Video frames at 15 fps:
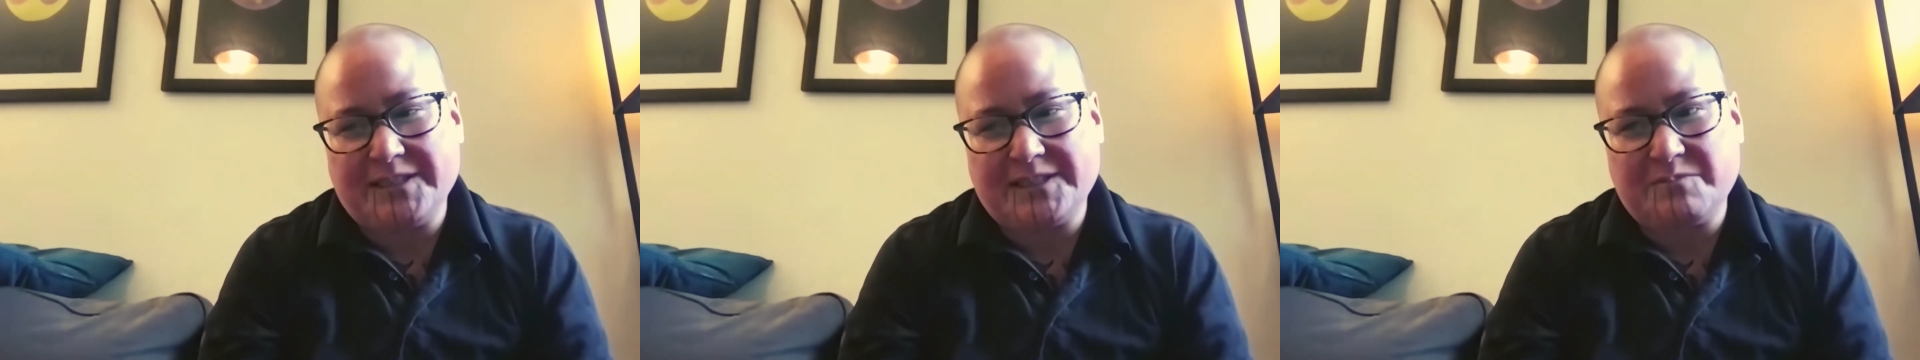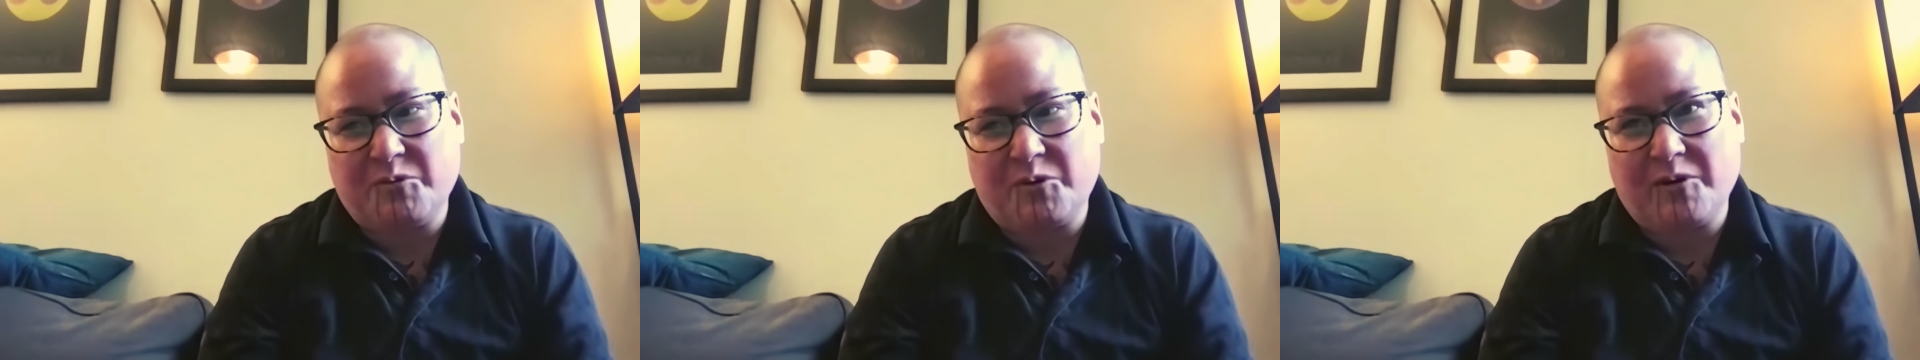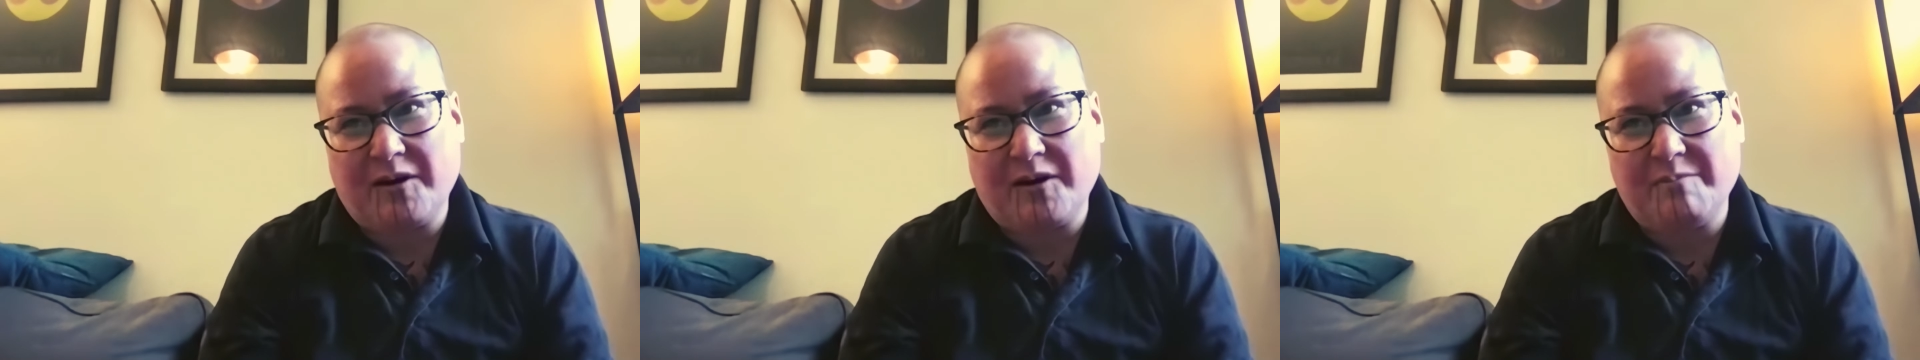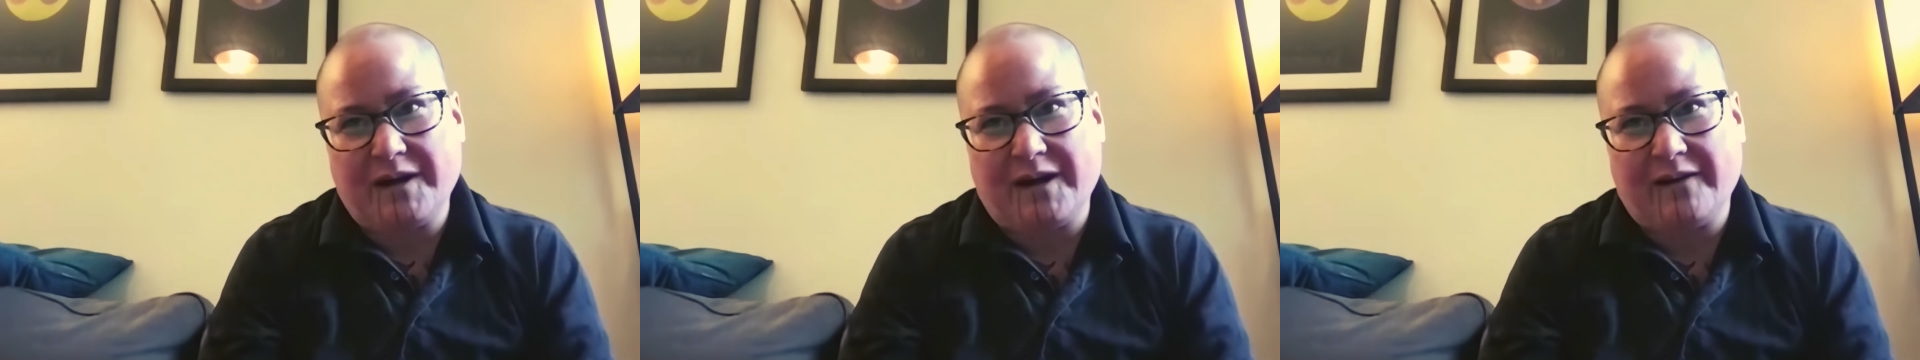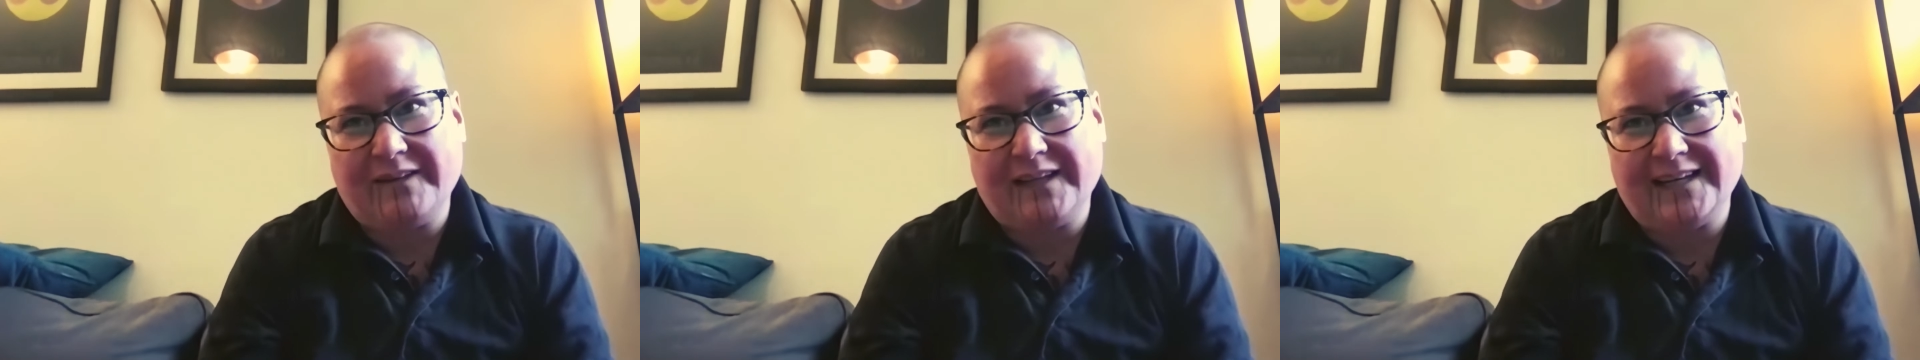it's more
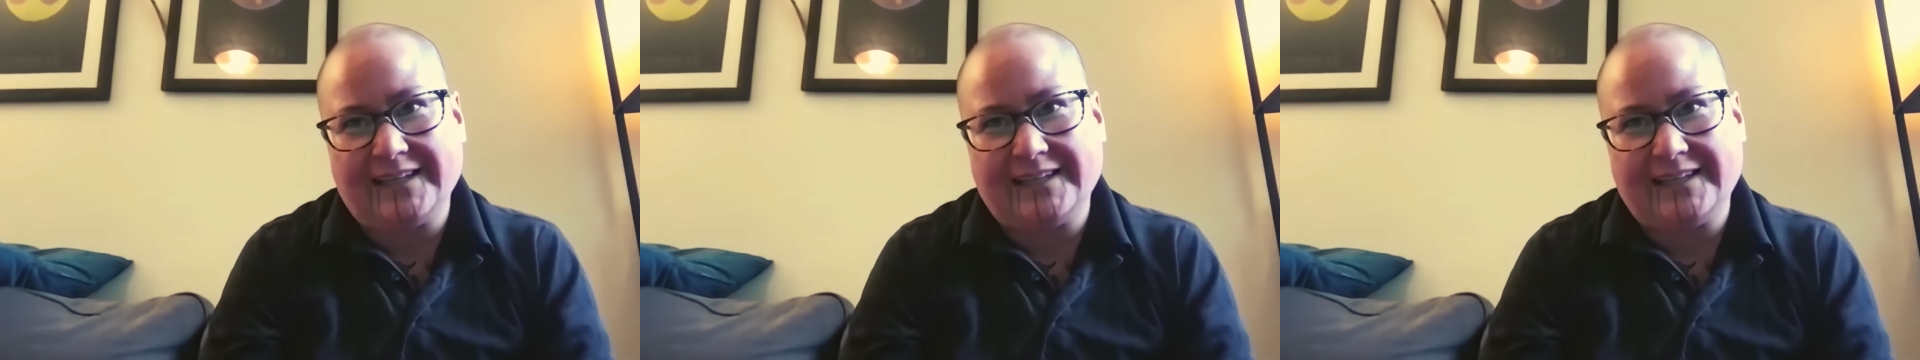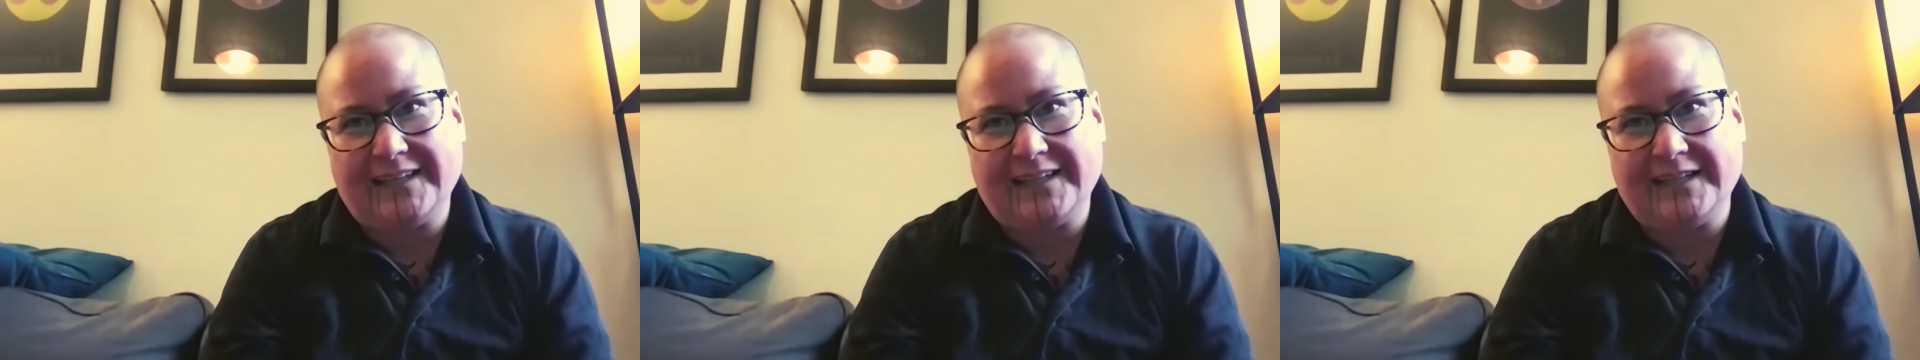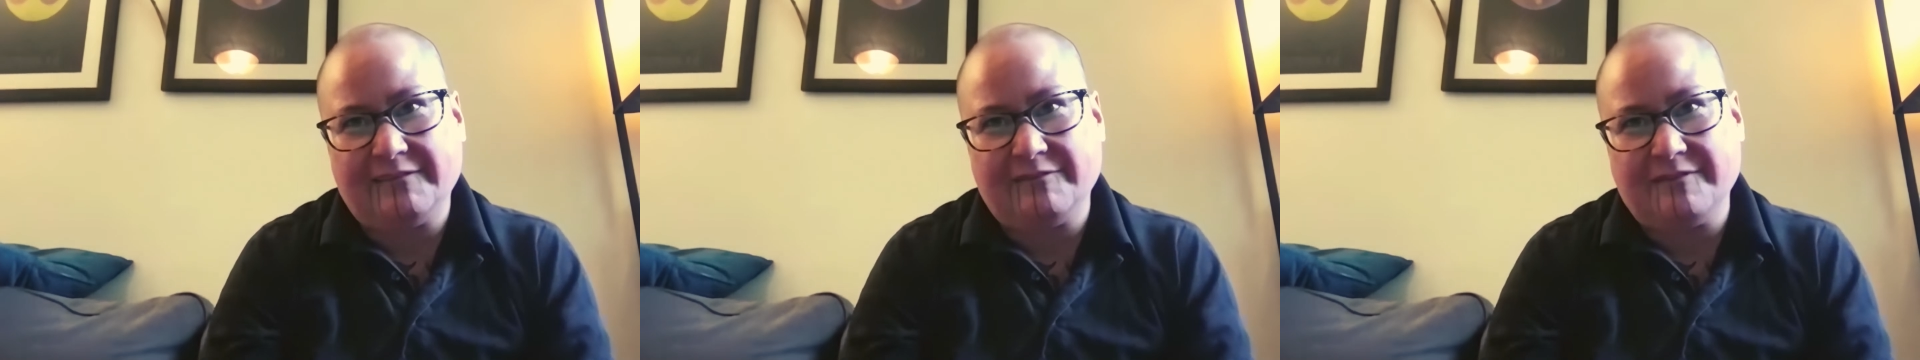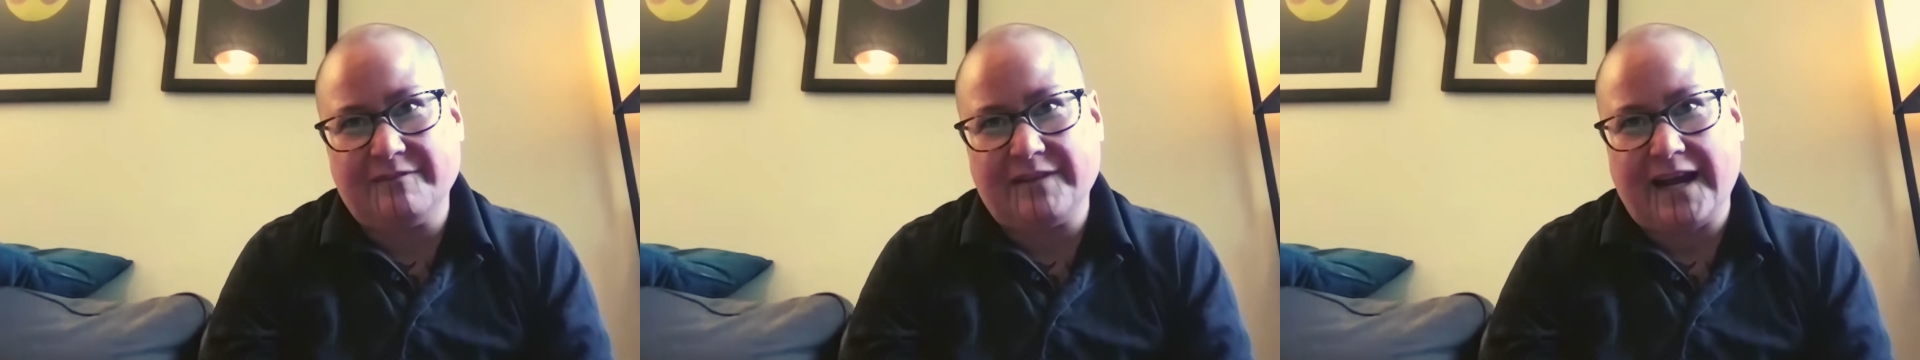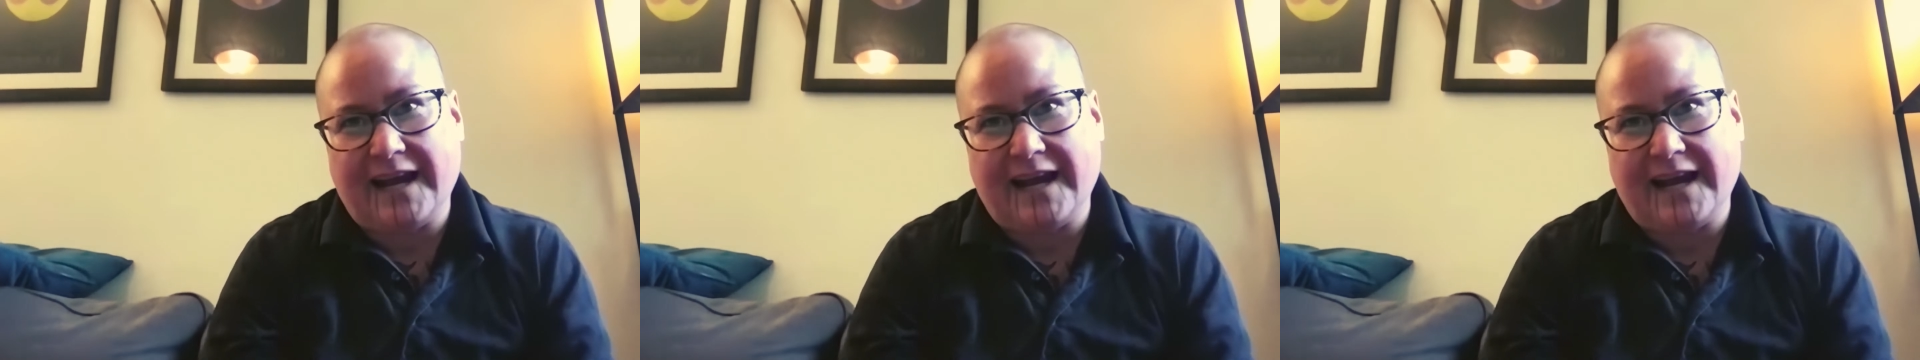about like getting